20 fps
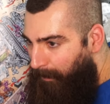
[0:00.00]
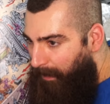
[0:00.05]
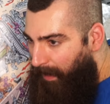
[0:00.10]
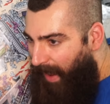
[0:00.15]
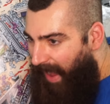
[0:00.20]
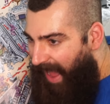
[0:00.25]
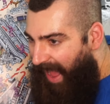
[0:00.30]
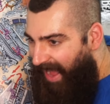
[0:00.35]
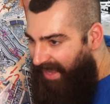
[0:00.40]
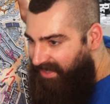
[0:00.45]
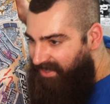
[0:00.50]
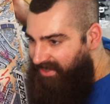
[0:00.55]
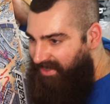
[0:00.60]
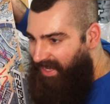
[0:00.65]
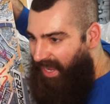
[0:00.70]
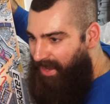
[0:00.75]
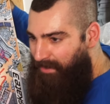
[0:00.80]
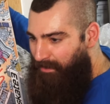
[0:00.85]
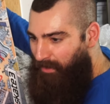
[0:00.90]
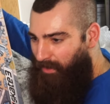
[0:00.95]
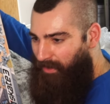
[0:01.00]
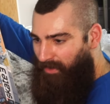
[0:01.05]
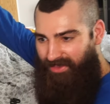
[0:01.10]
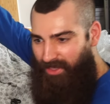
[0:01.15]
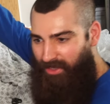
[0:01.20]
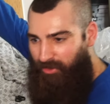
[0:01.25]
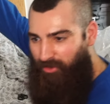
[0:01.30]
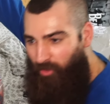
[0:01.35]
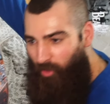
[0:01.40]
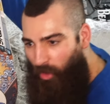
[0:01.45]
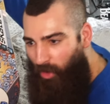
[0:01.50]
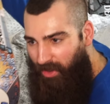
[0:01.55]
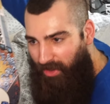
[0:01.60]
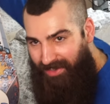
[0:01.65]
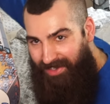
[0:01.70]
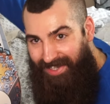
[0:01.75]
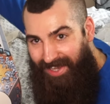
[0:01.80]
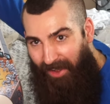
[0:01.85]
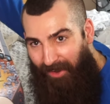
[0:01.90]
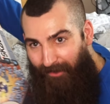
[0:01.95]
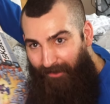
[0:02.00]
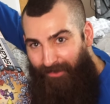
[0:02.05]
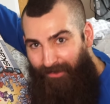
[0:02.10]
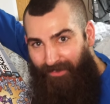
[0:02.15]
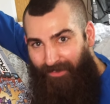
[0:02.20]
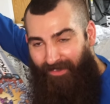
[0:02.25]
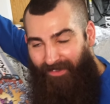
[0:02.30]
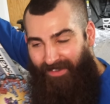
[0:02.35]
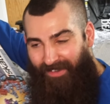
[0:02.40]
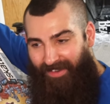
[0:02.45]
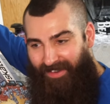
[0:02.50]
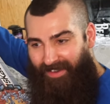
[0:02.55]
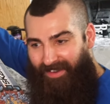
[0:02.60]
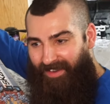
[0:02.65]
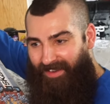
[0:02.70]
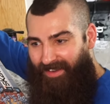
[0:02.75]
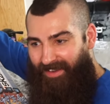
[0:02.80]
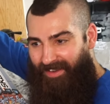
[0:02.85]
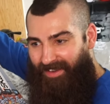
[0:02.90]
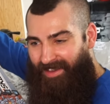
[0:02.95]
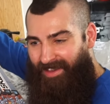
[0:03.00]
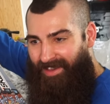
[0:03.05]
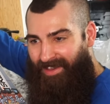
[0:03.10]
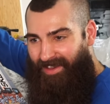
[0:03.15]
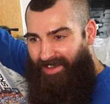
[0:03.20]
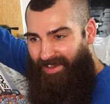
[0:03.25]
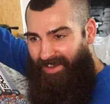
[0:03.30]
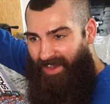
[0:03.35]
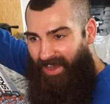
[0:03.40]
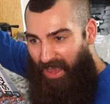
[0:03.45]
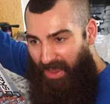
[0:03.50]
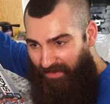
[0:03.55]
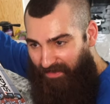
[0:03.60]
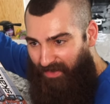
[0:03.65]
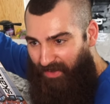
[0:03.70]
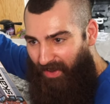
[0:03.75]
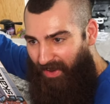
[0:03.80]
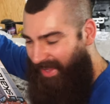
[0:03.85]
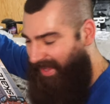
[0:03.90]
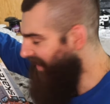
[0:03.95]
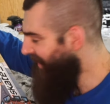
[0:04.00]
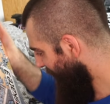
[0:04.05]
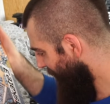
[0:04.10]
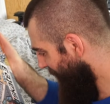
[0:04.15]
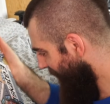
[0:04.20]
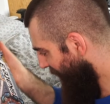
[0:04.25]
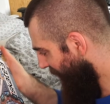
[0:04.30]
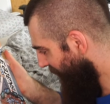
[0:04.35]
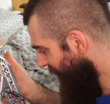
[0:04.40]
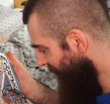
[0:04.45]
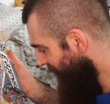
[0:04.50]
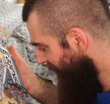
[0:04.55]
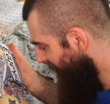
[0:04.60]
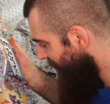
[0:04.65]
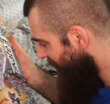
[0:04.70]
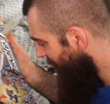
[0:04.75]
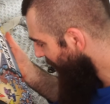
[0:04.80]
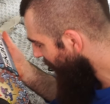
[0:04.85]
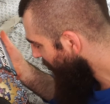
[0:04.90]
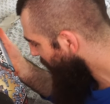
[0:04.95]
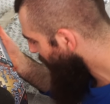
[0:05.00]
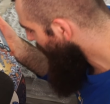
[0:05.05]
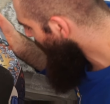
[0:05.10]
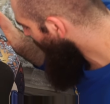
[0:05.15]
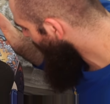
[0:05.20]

pack skateboard. The draw yourself. I've got it. The condition